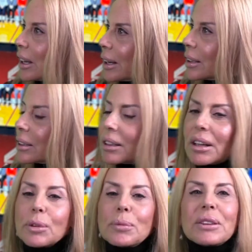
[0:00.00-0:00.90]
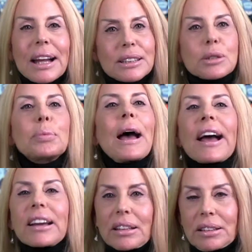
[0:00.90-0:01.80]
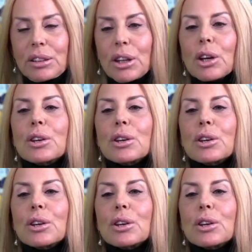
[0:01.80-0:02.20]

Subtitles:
aid, but that's a package.